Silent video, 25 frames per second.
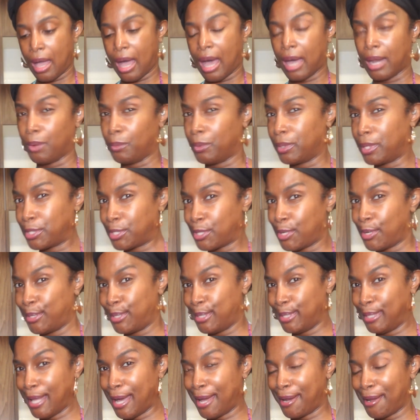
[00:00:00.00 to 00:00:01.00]
I don't want to turn
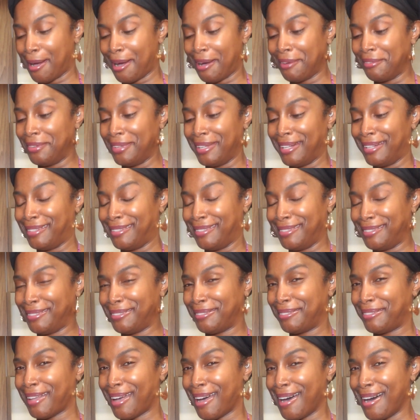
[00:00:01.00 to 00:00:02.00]
the light off and
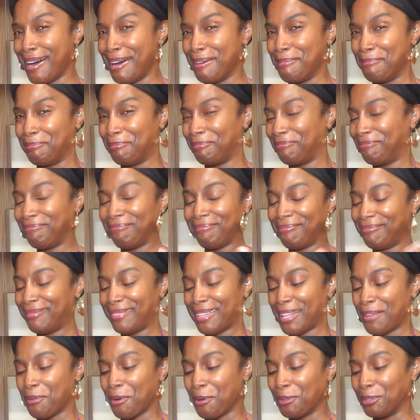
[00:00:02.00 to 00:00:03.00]

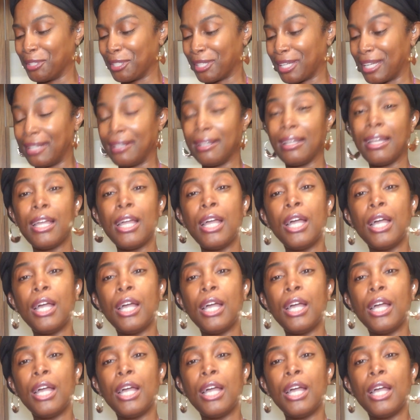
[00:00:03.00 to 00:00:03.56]
it won't look good.